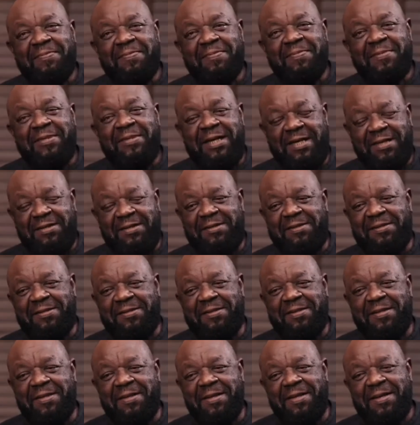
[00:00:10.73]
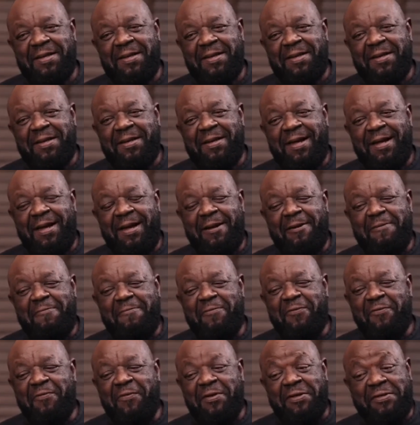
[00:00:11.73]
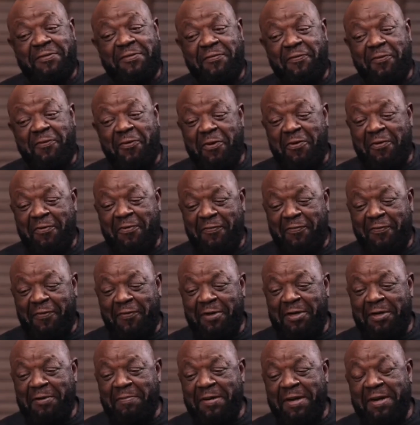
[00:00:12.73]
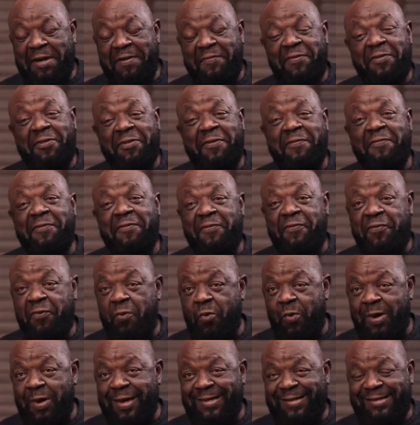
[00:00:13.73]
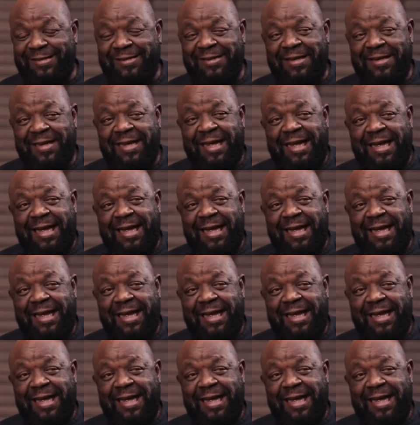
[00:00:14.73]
Yes. First of all, for the benefit of the viewers,